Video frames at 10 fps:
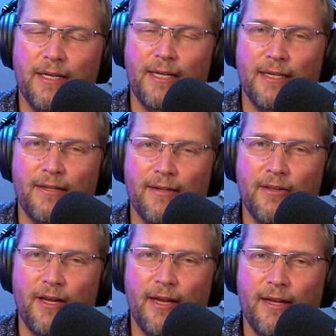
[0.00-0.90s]
Until
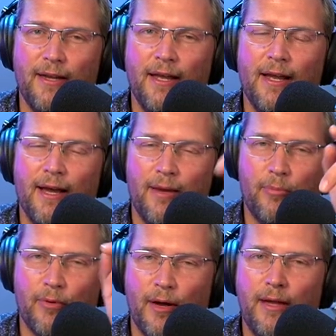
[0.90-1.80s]
then, I
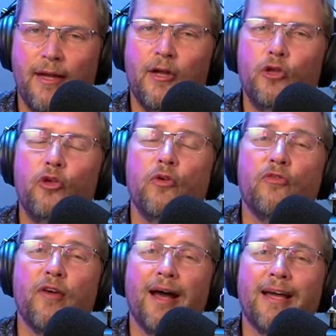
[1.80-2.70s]
pray you
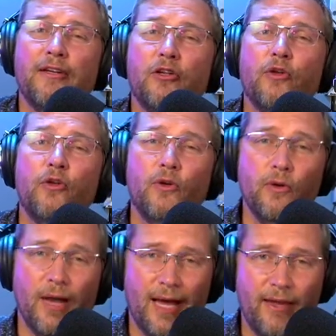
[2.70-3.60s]
find
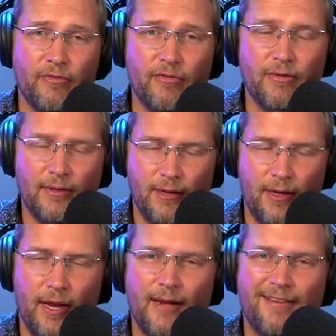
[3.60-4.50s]
new life
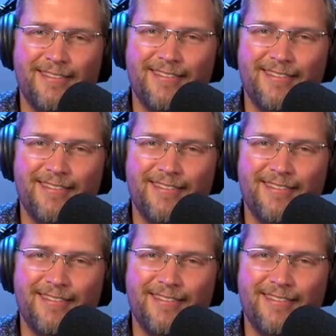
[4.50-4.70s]
today.